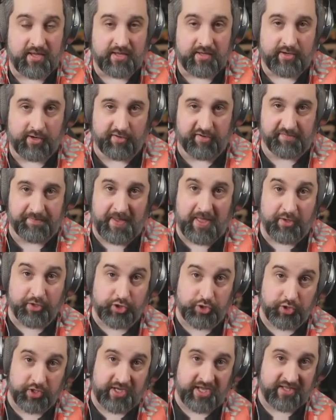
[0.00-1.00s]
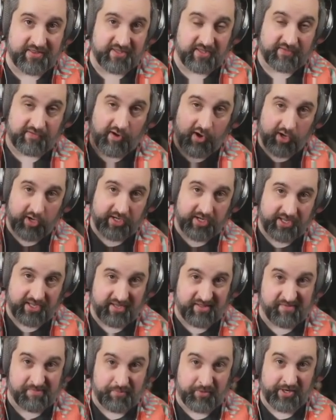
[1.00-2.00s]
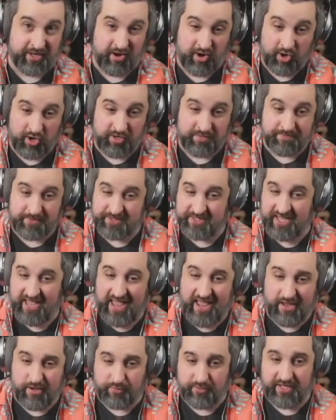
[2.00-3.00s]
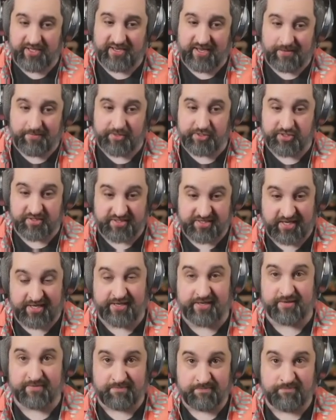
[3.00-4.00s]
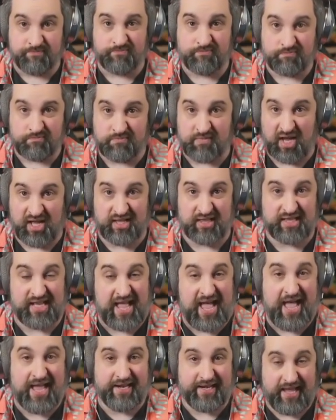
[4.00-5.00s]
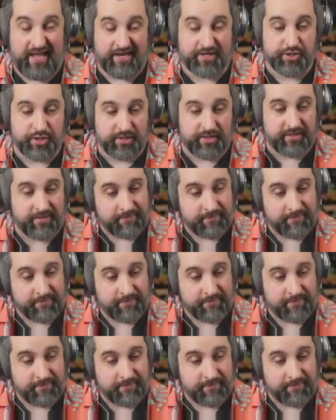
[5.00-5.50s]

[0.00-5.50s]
Her spell should hit the target it hits pretty hard, but the AoE damage is like a lot, actually.